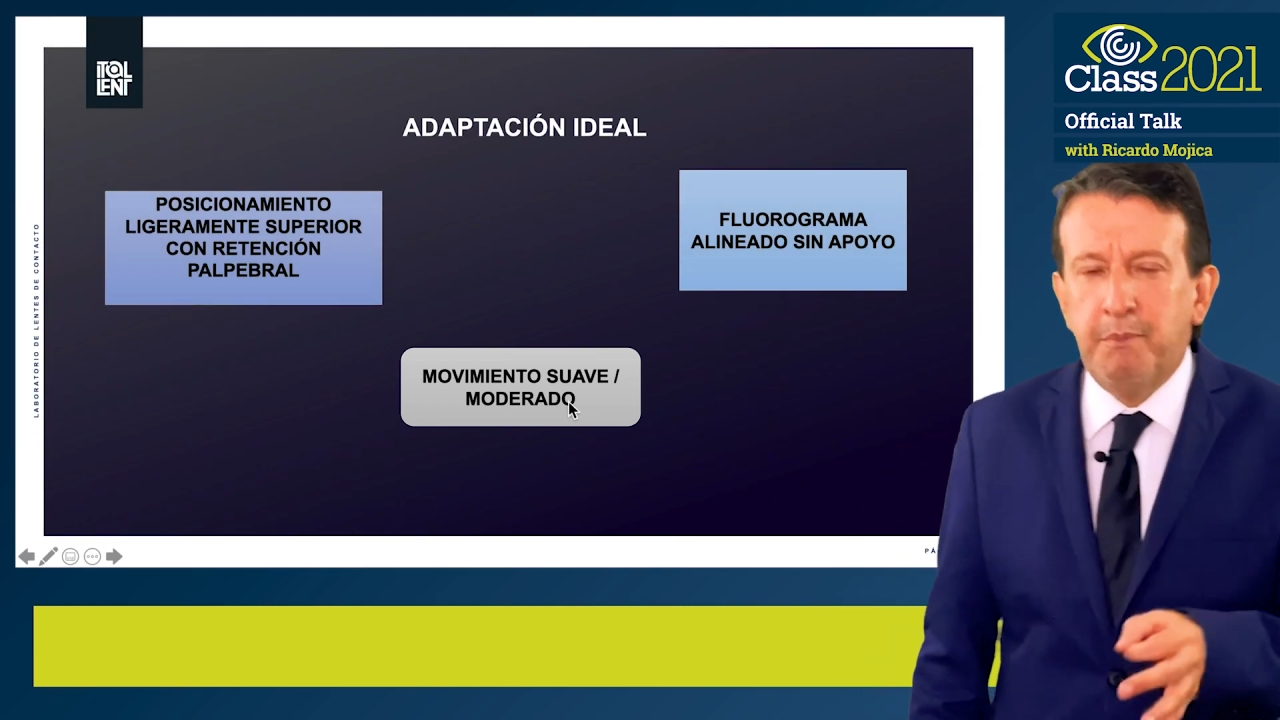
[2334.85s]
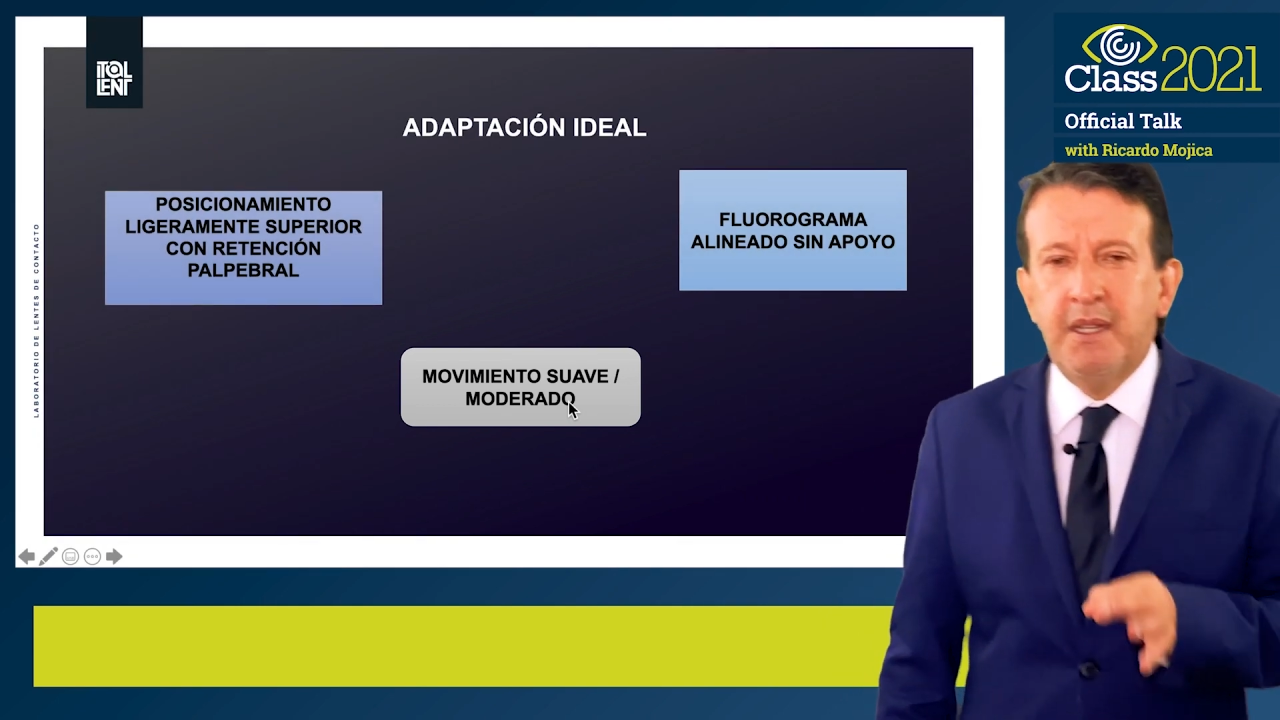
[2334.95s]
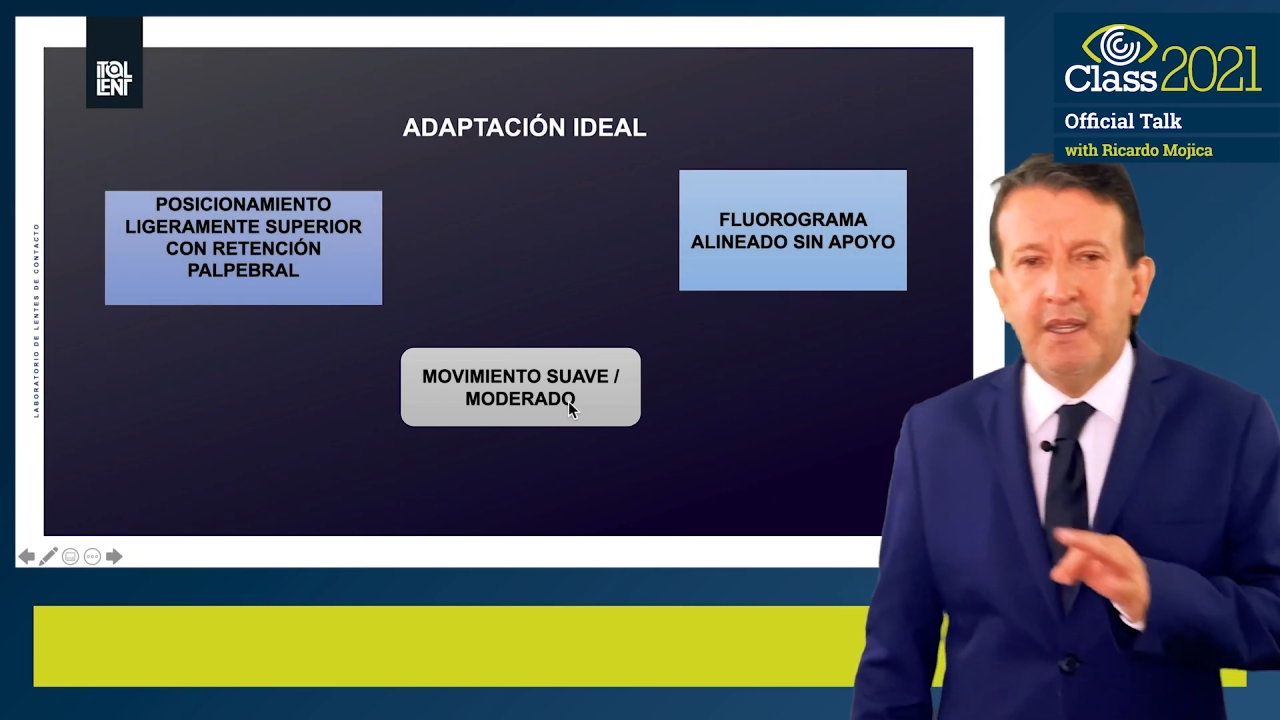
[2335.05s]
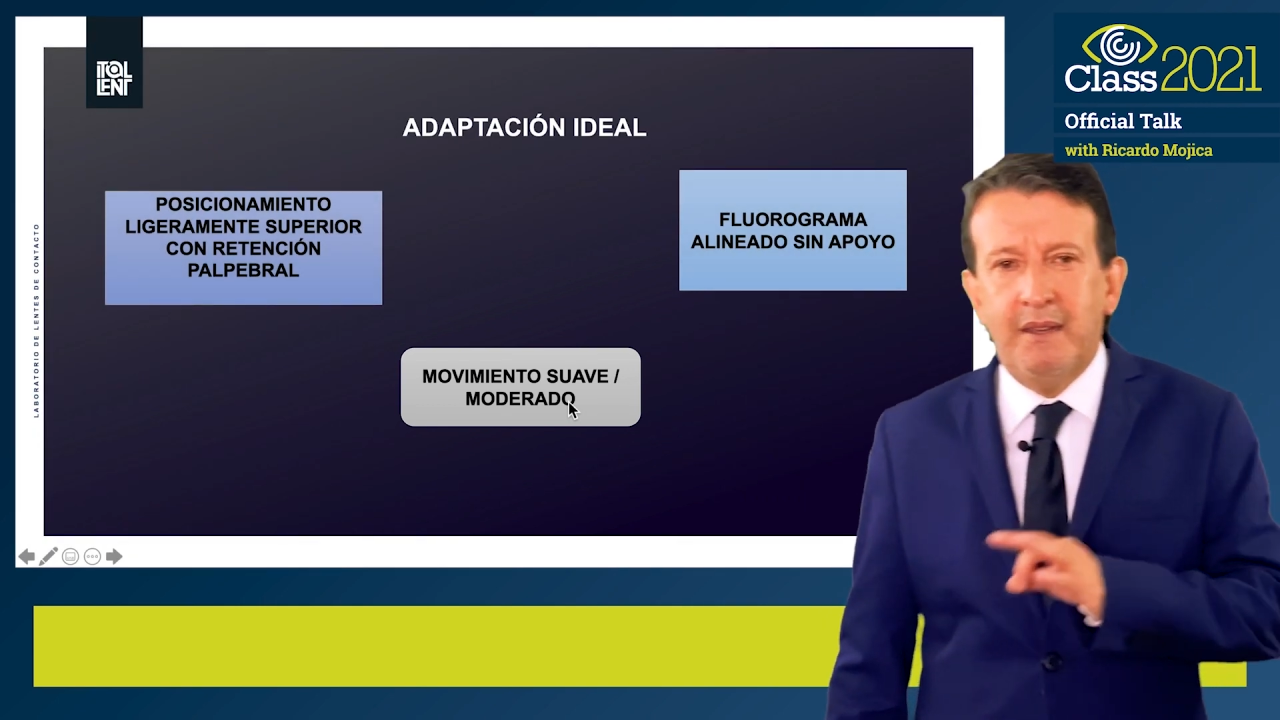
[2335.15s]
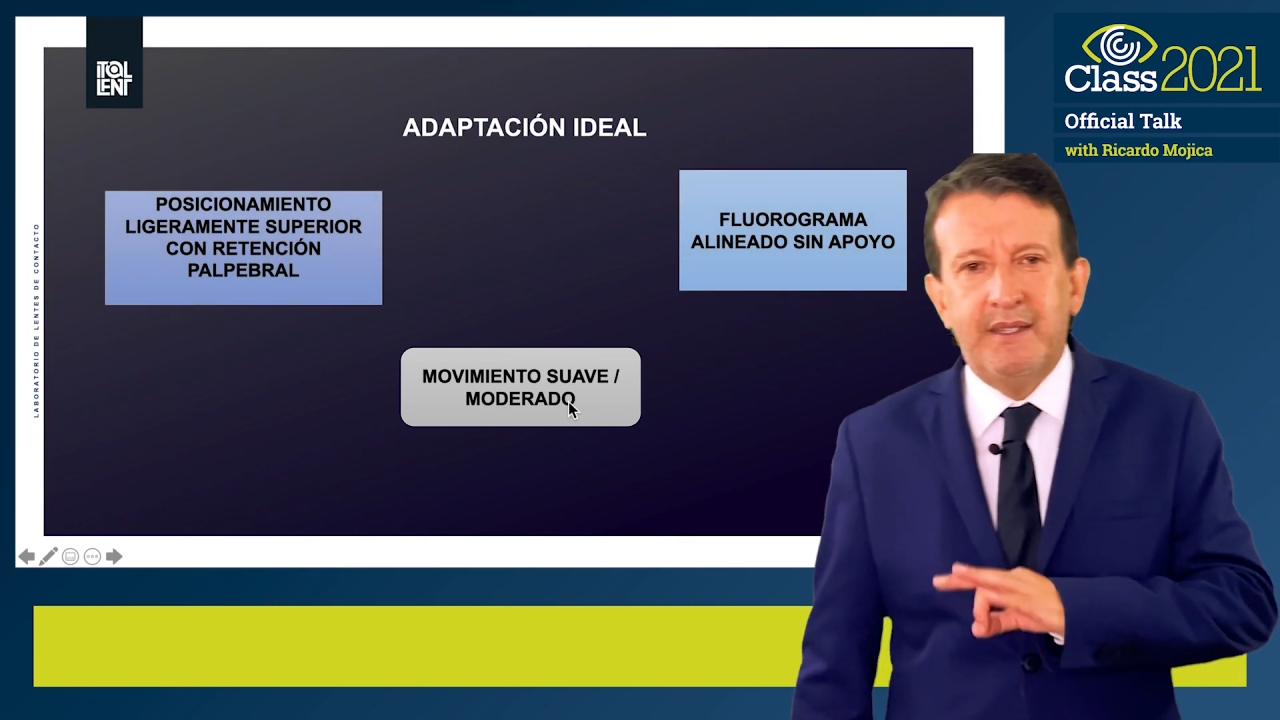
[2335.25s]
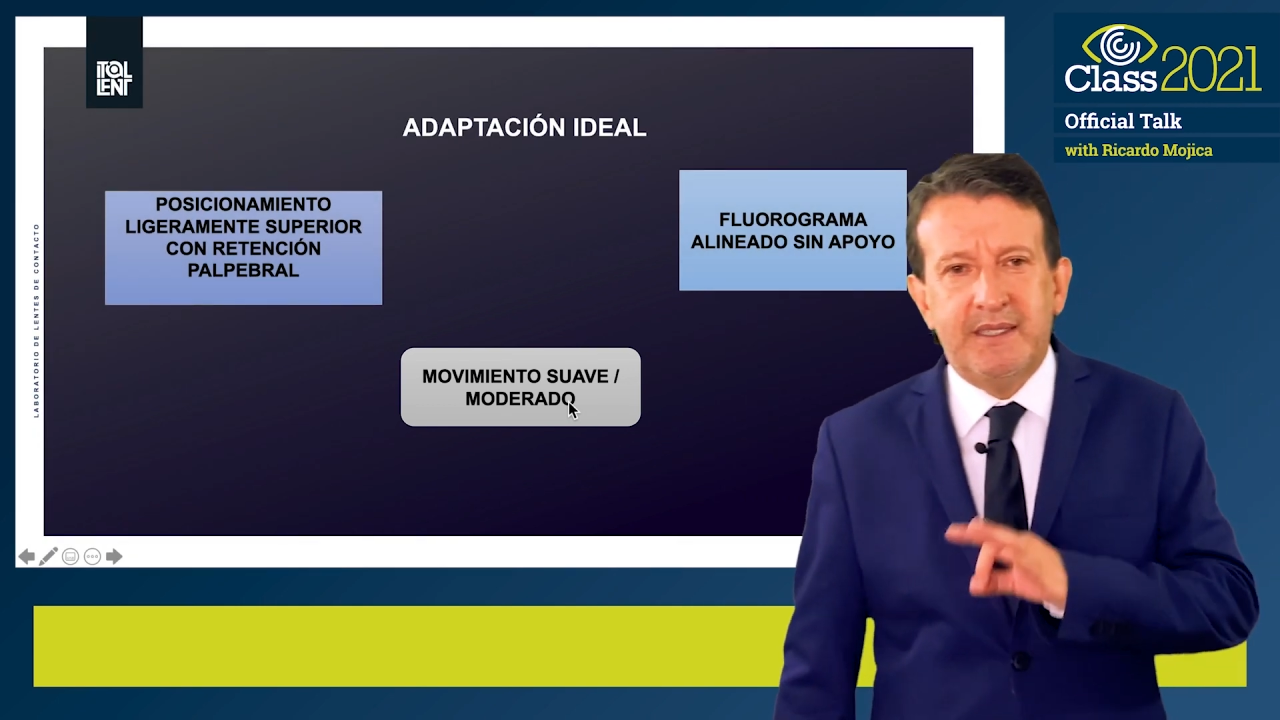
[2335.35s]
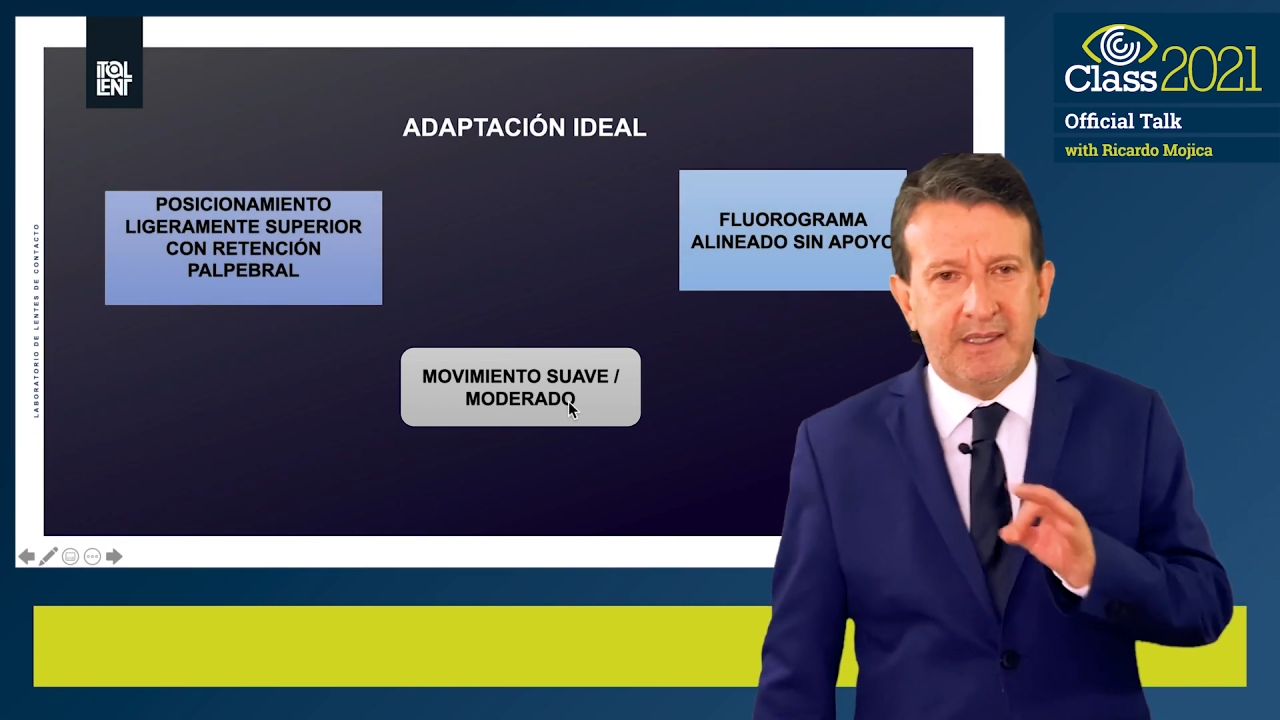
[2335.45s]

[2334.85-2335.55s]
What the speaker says: movement